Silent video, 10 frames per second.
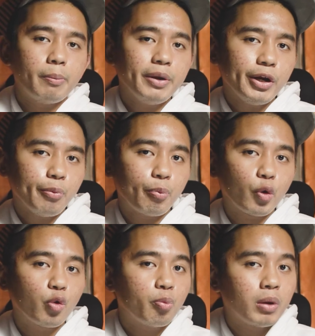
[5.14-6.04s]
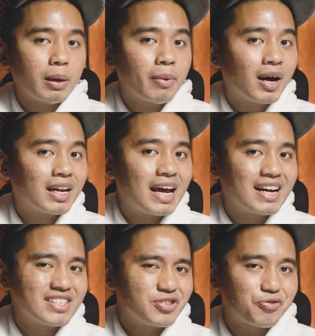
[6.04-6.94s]
Premiere Pro playback
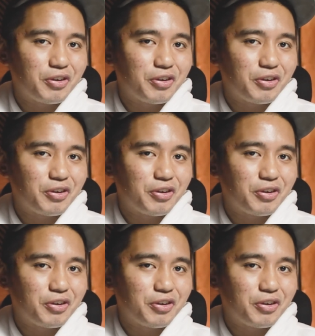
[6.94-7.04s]
lag is